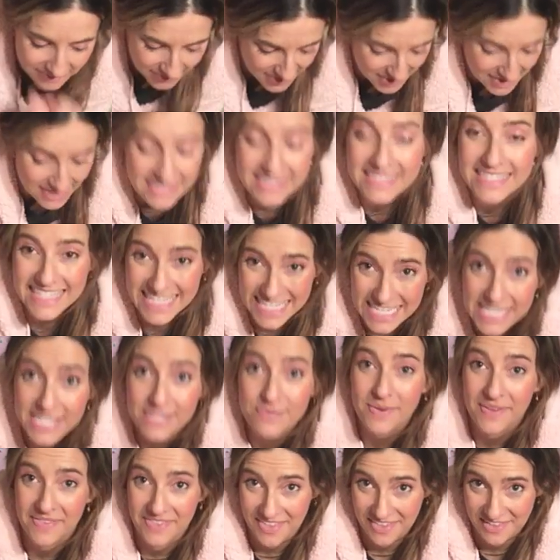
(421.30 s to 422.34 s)
Is this
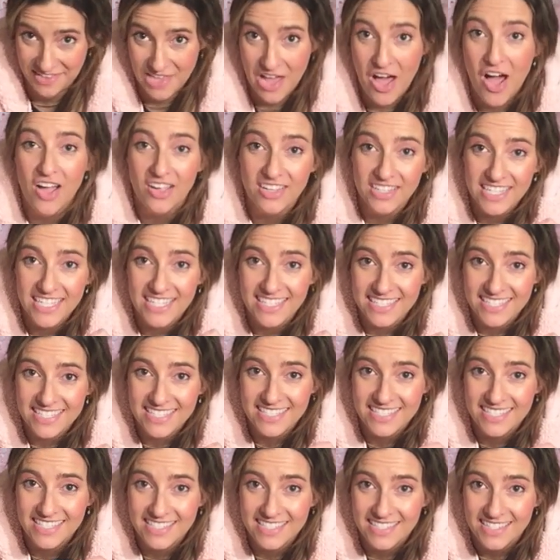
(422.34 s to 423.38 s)
one the
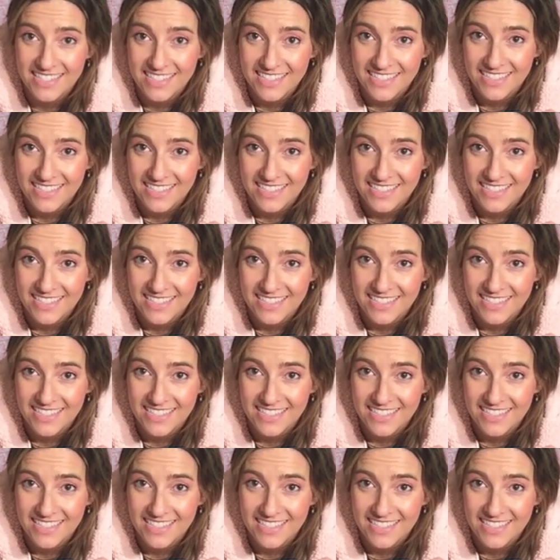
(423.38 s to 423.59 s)
longest?